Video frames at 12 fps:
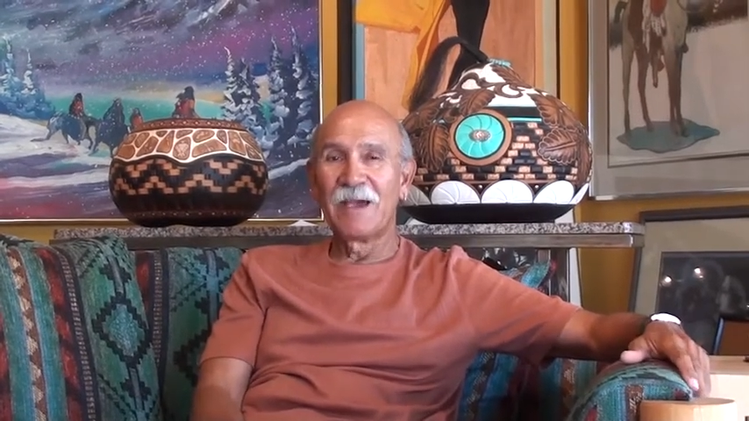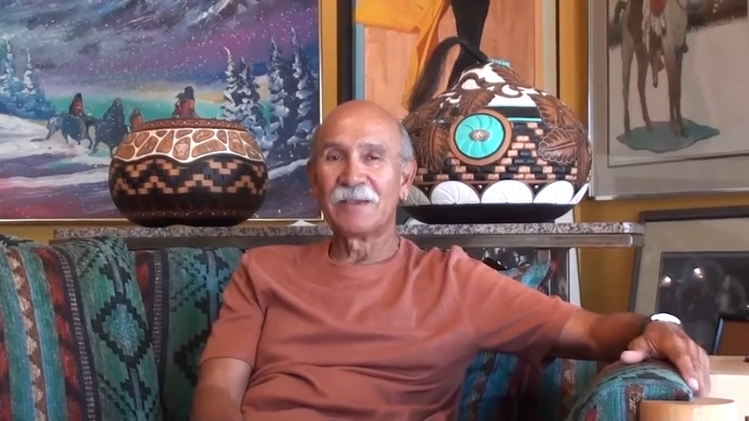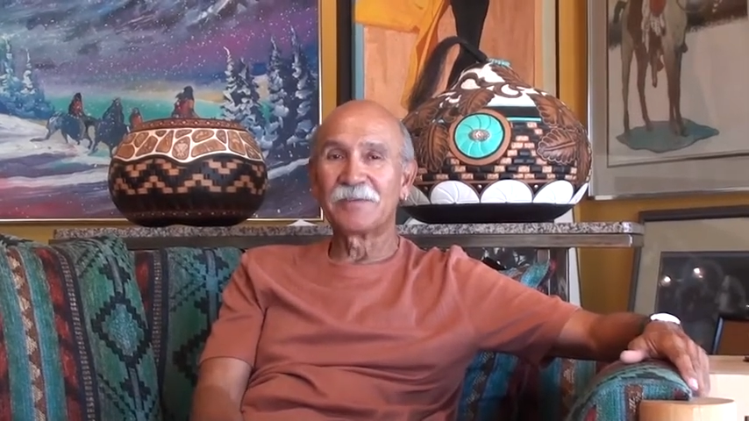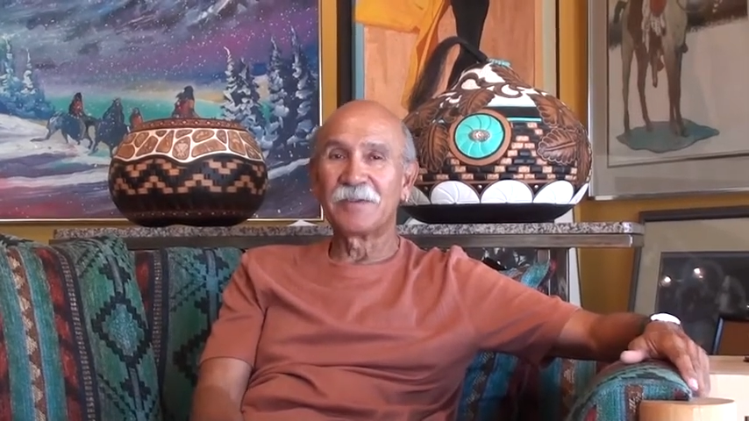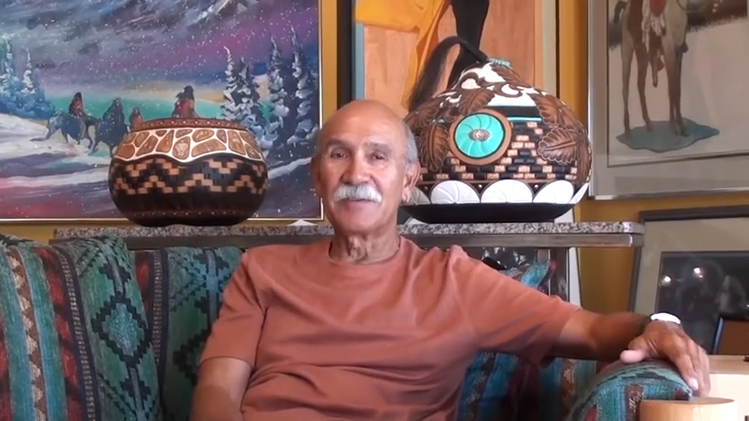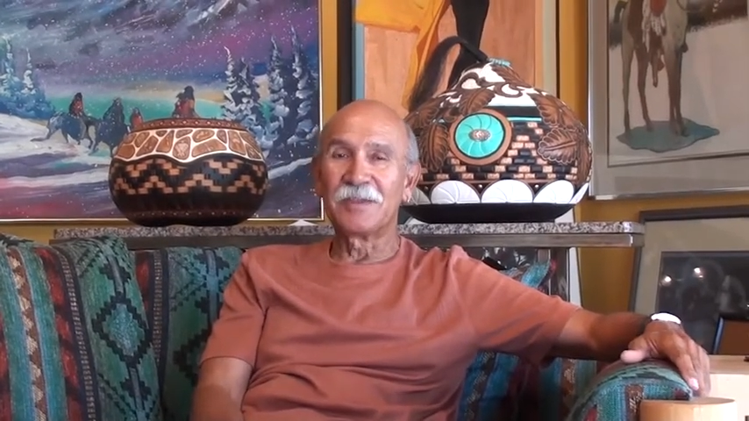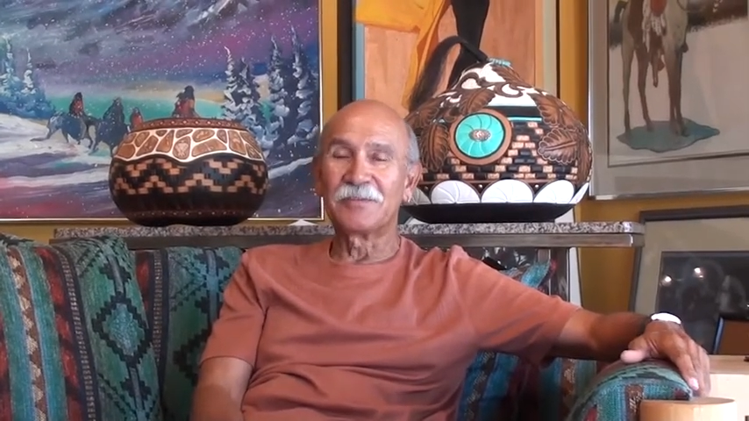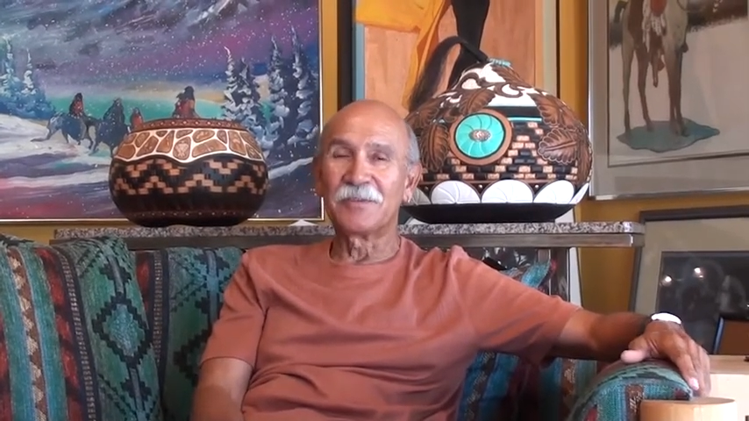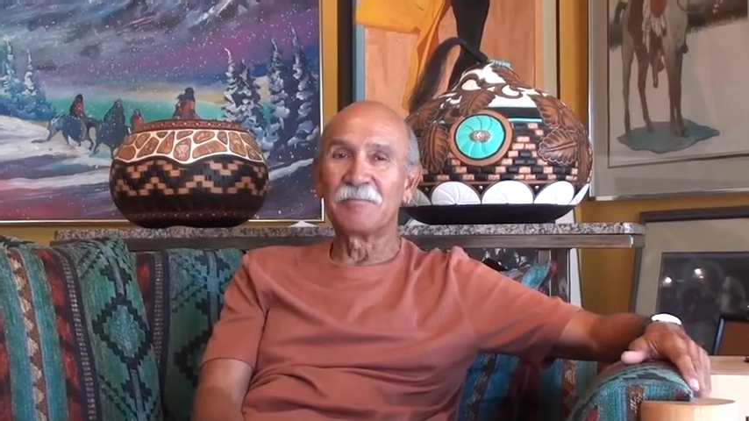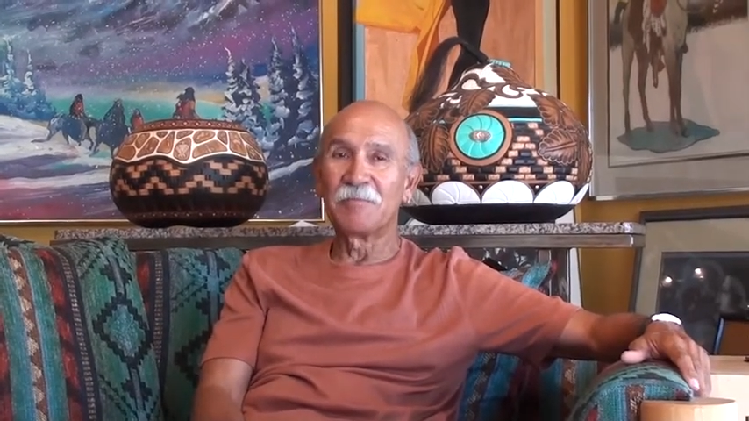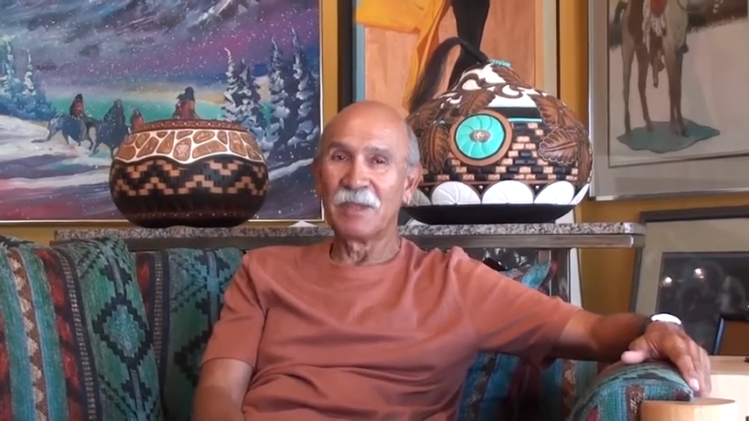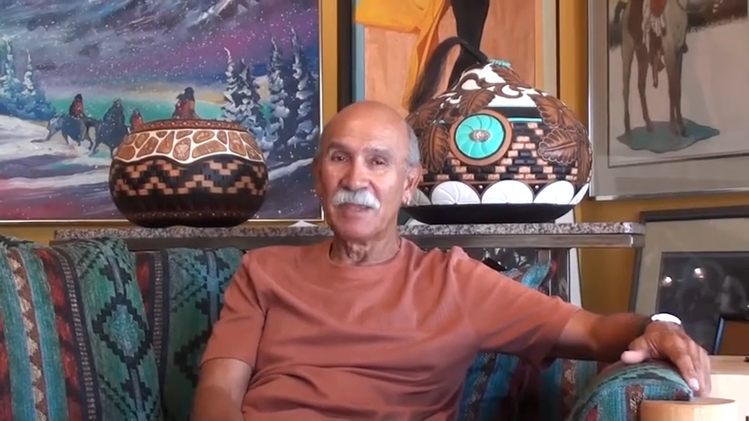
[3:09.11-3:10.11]
He
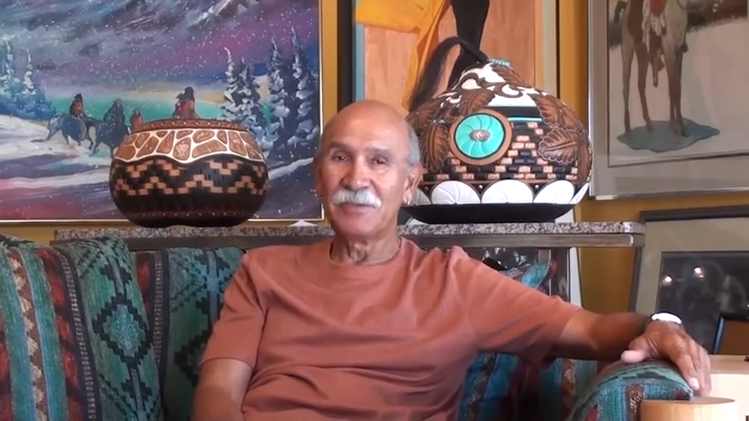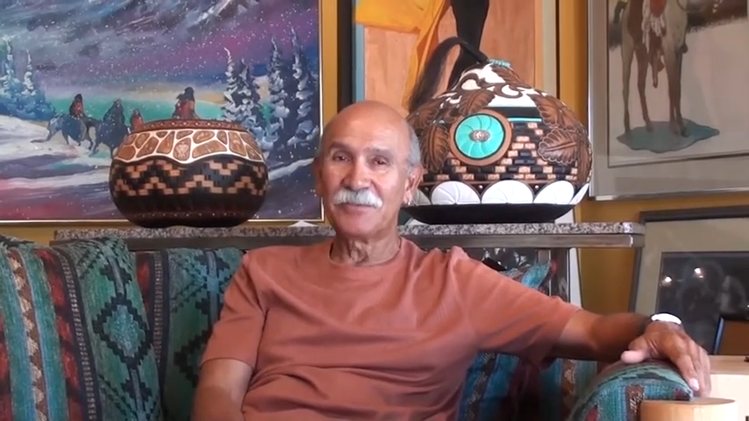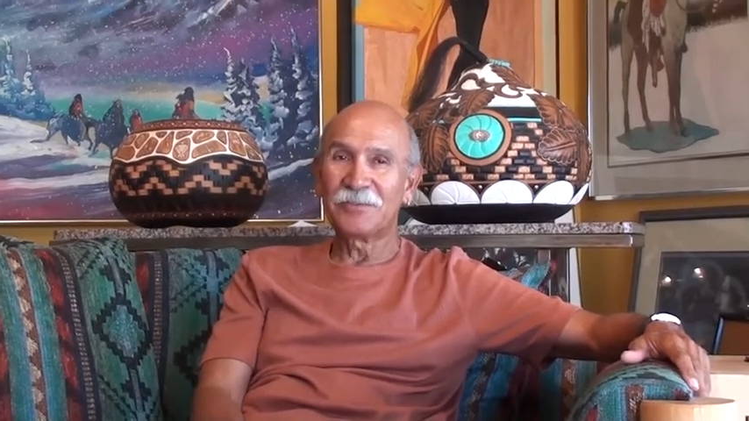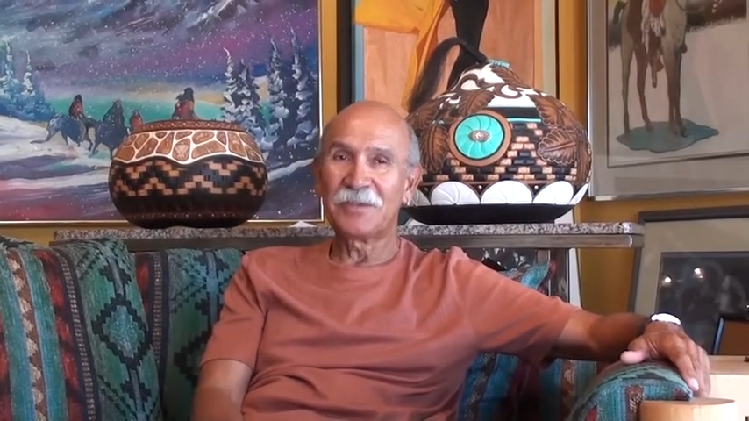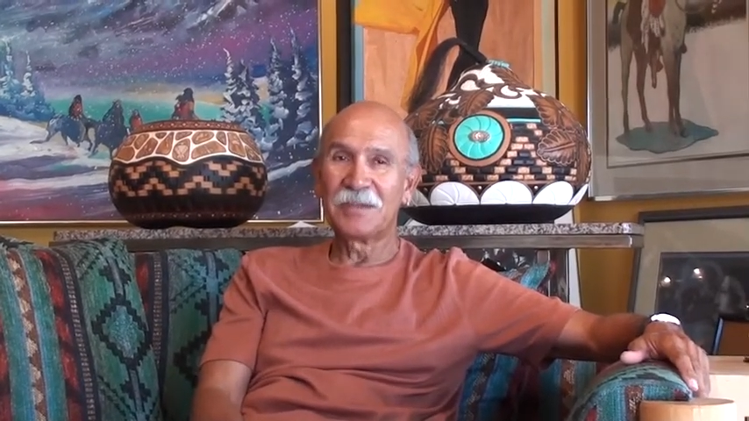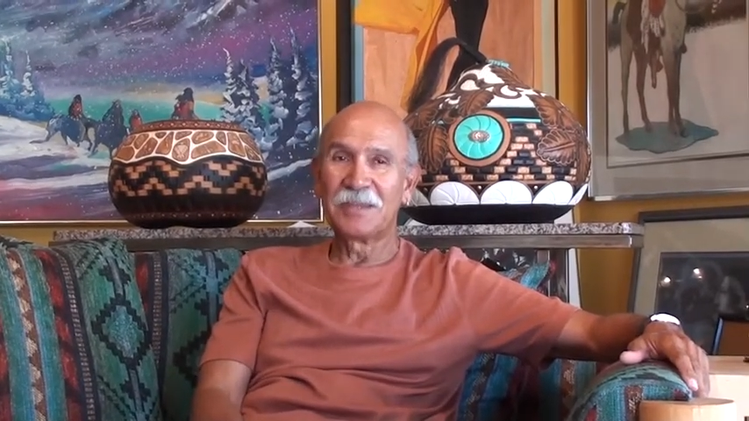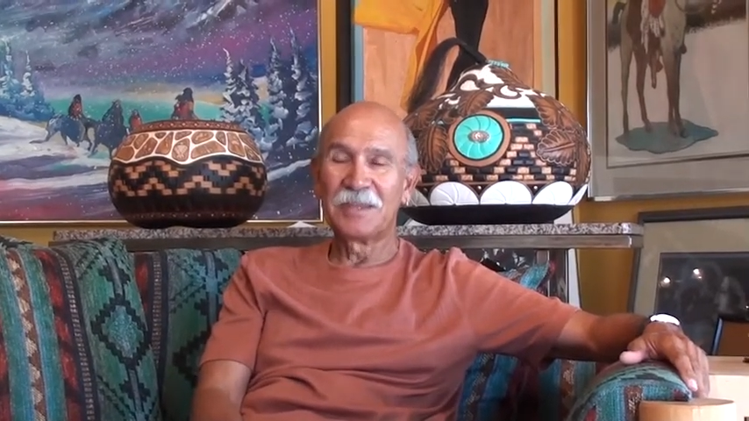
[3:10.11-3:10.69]
said, please.